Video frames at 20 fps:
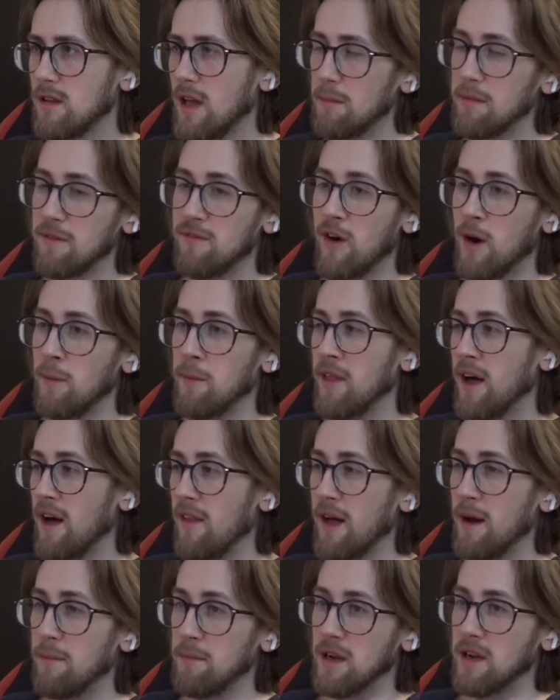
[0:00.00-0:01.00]
That'd be fine with
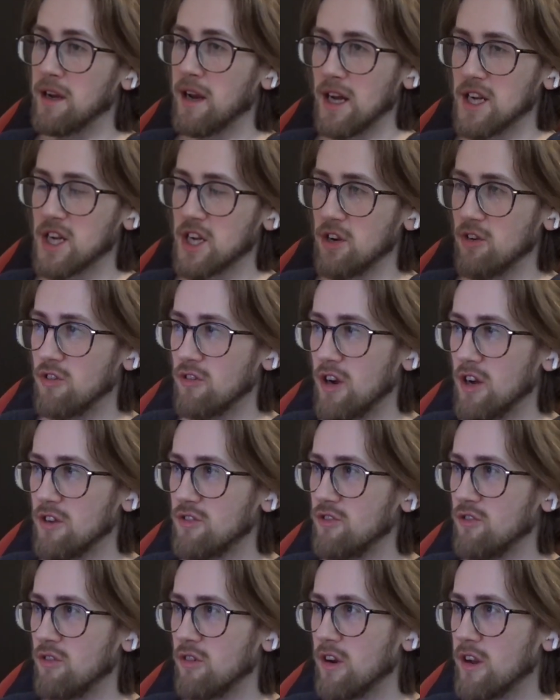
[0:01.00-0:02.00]
that. That'd be actually an alright
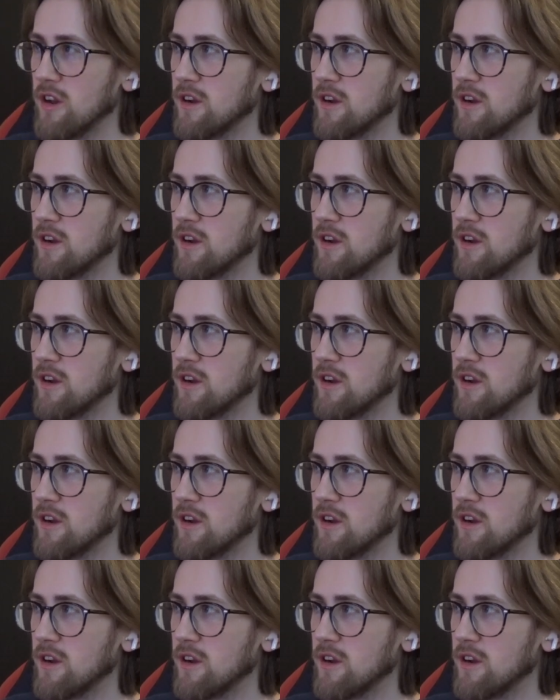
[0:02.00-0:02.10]
storyline.